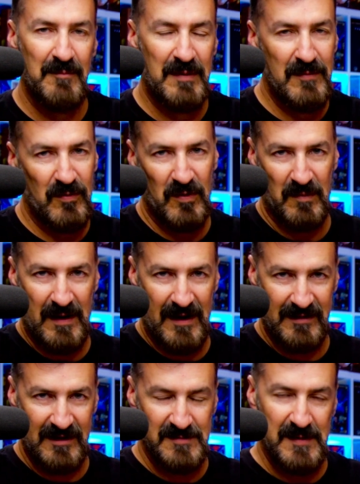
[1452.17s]
people who are
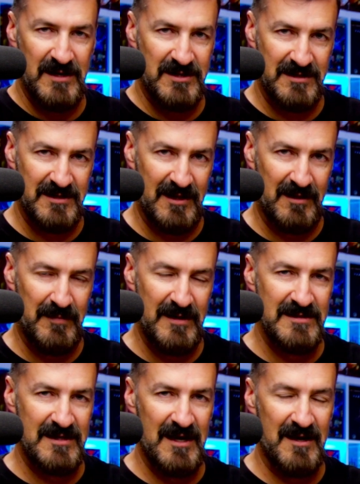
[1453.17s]
buying the expansions like the
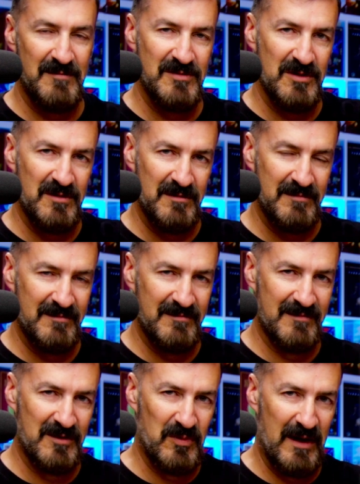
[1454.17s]
base game, so
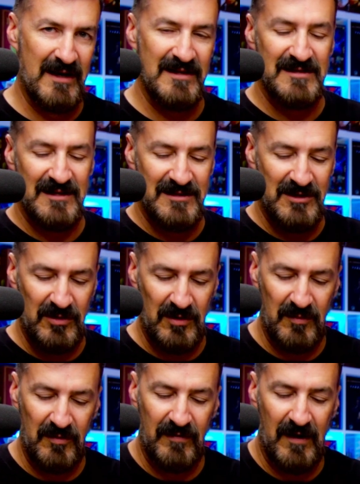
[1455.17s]
the ratings continue to
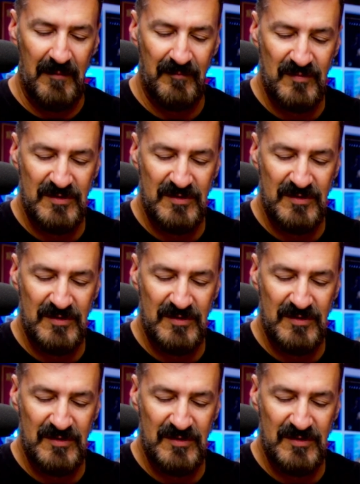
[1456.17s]
move up.